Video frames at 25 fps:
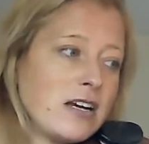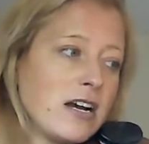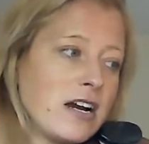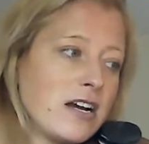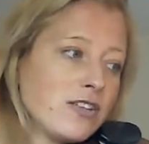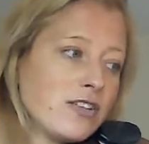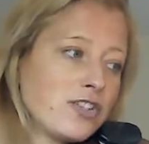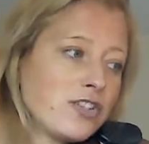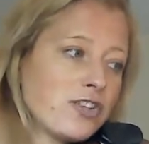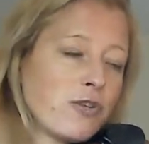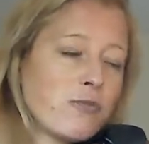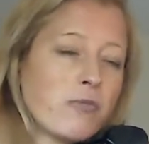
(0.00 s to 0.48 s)

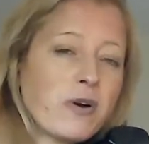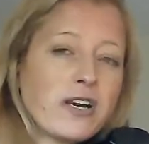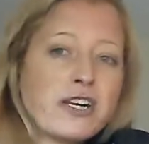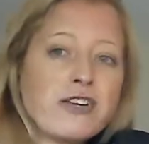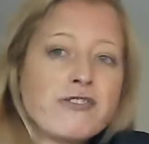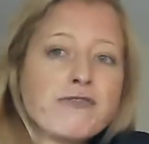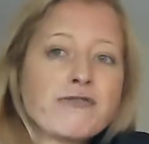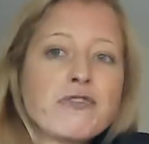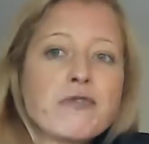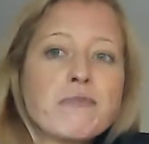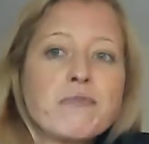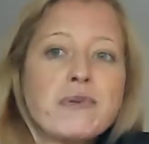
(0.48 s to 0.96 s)
So when
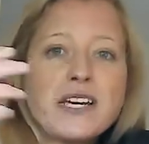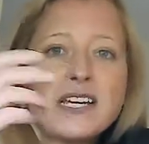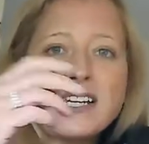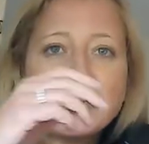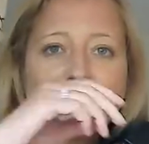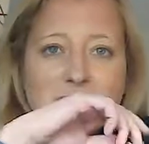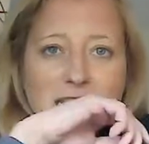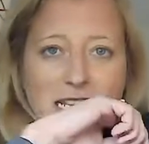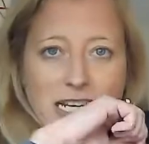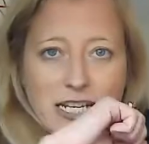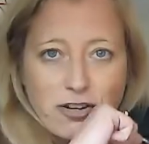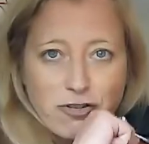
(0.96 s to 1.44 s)
you repeat,
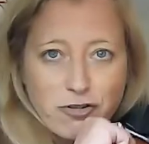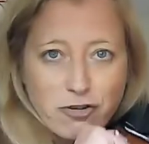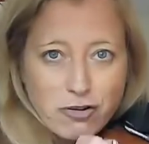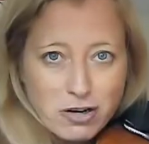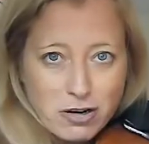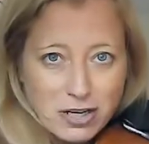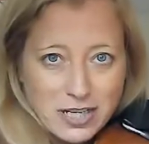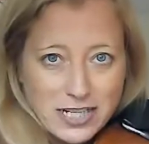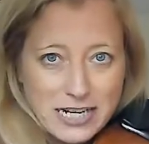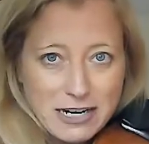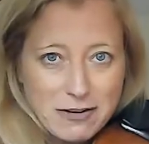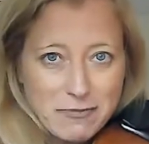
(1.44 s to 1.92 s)
then you're on
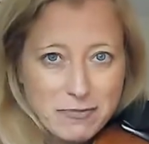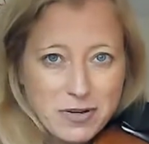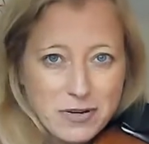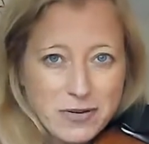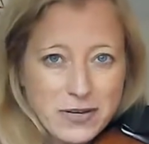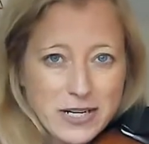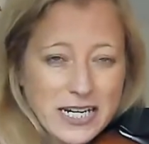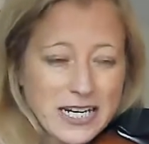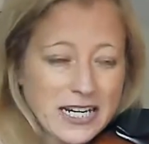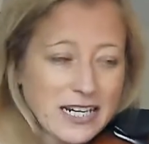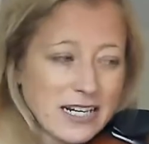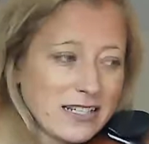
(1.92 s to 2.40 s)
a down bow
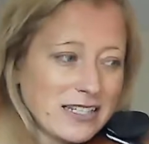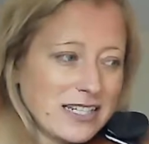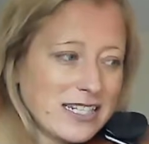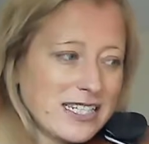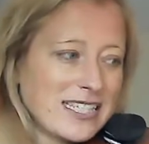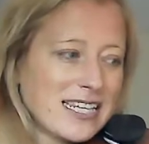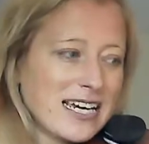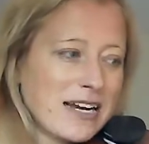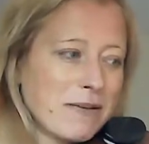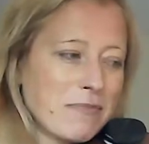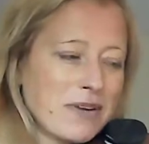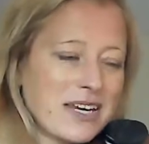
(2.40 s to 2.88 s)
again. Does
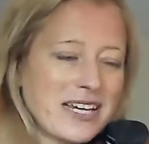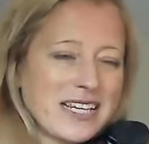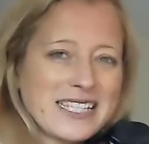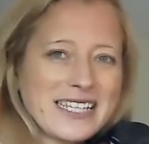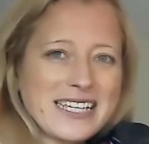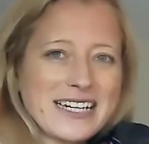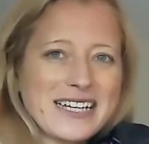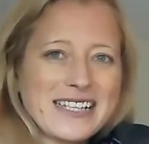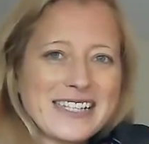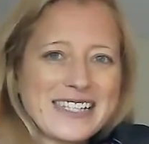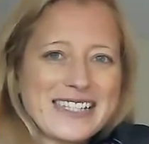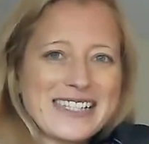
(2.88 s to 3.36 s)
that make
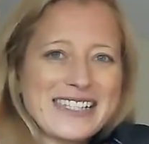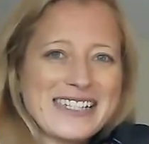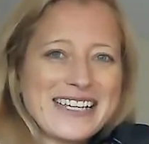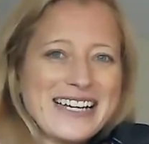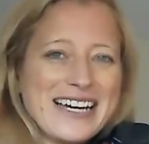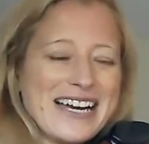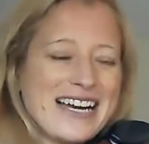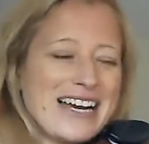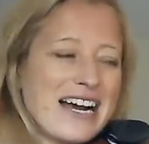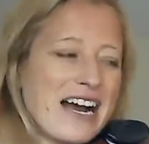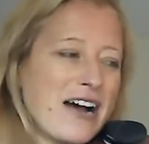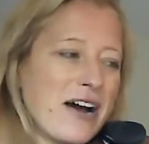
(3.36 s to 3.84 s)
sense?
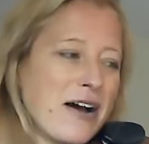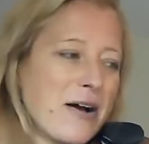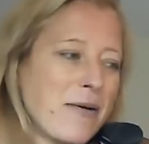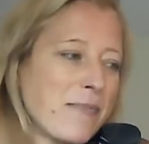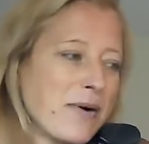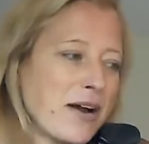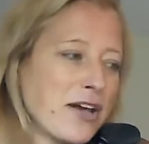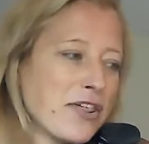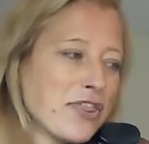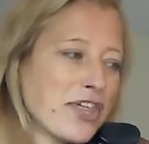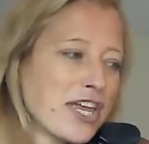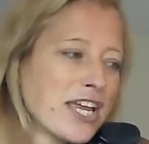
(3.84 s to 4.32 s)

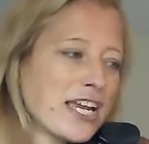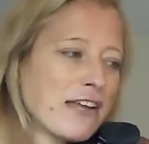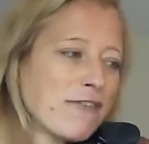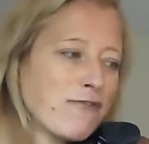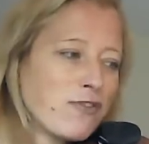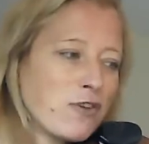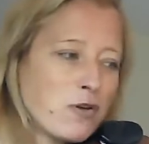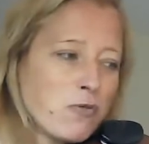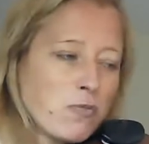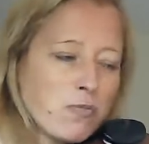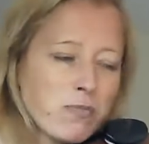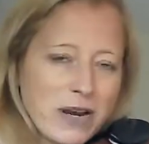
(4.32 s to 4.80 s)
I think if
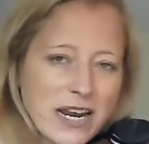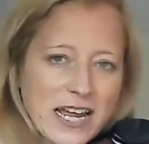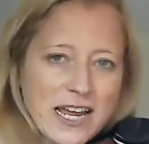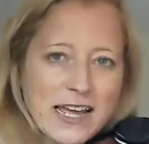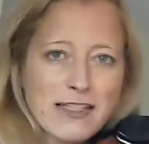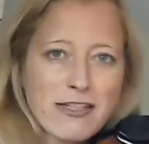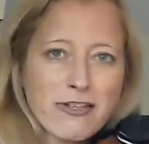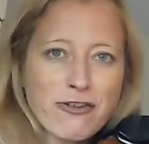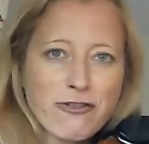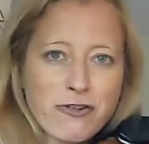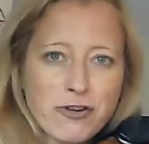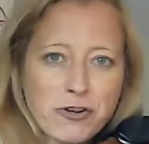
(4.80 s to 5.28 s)
you play
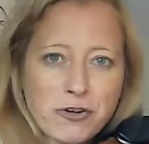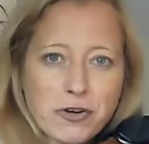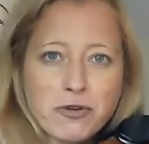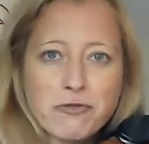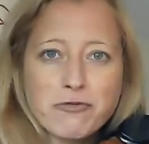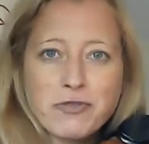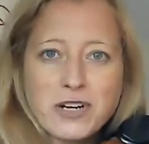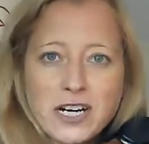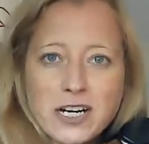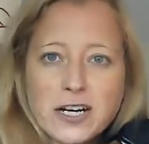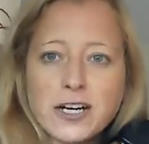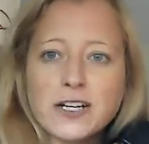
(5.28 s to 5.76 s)
it through, you'll
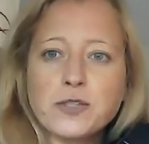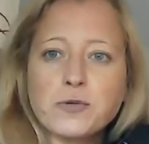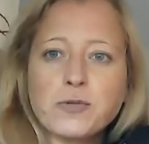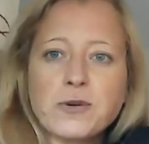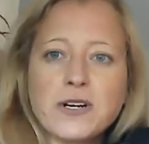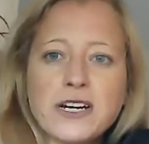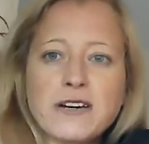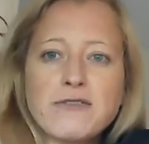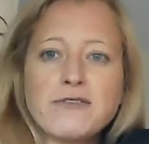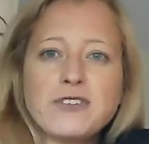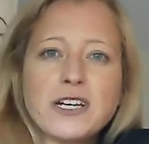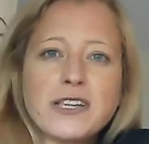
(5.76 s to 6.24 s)
realise
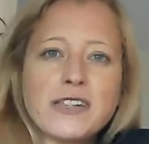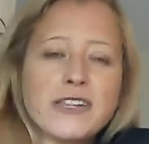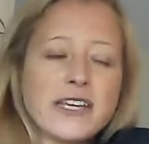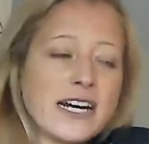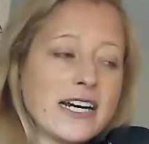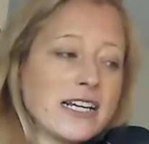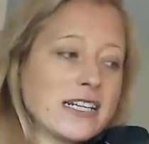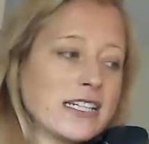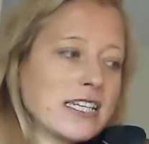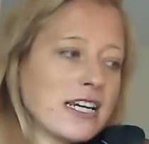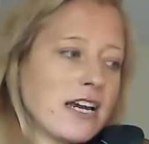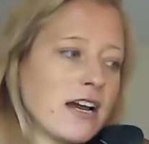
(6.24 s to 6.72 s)
why I've done
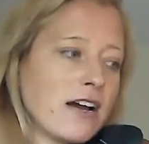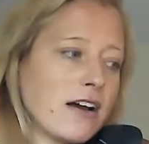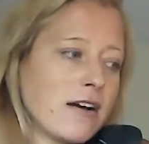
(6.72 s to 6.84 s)
that.